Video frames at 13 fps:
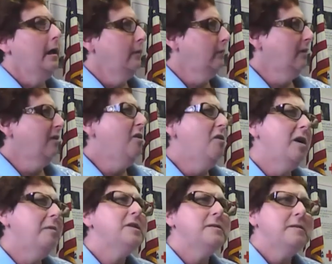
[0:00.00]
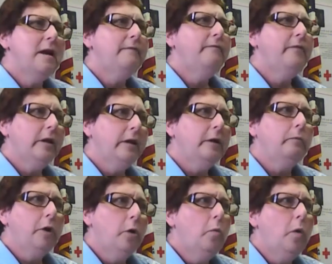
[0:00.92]
he said, "Oh, I'm just not
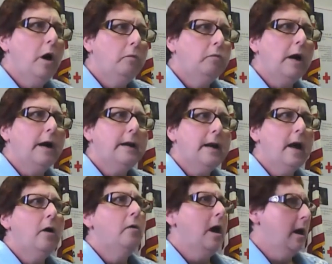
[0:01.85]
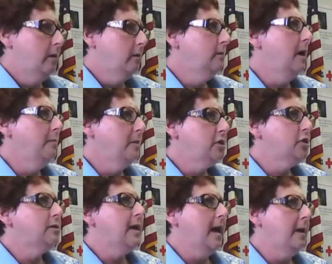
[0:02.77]
feeling real well right now. I'm gonna
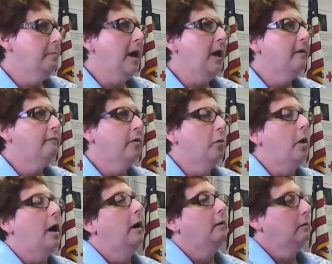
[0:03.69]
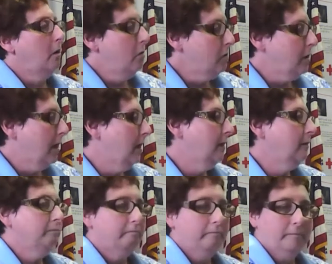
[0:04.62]
just hang back for a while."
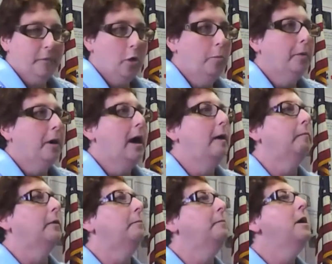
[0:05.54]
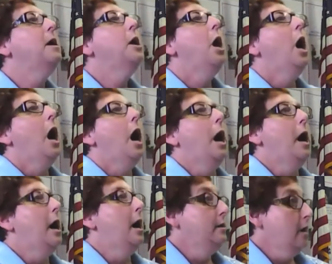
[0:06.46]
"Okay, no problem."
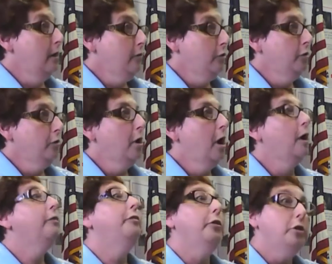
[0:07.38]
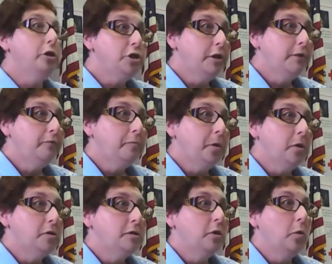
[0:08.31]
A third shift
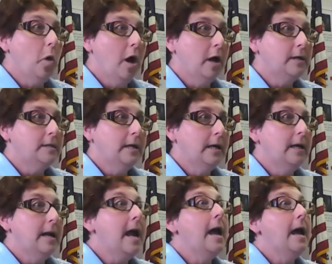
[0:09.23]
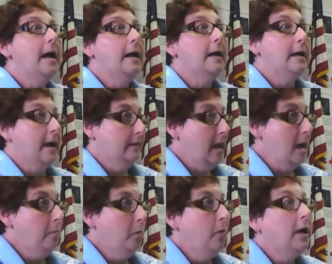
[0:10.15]
person walked in, and at
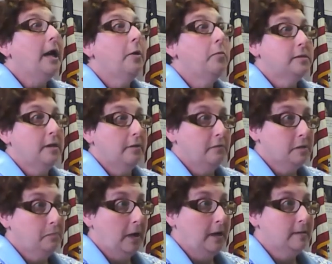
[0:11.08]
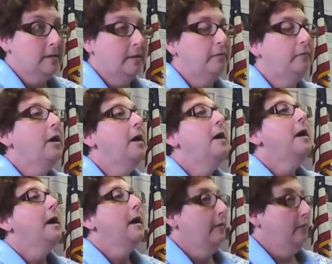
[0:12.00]
that point he was unresponsive.
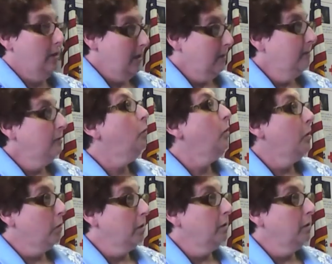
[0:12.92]
Then